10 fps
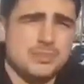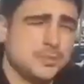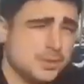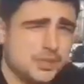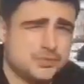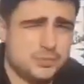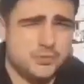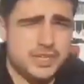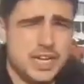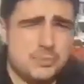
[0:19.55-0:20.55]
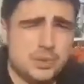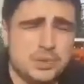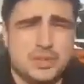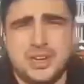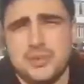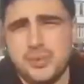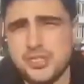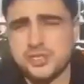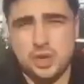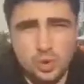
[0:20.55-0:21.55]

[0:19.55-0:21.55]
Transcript: People love to move in April. Uh, prices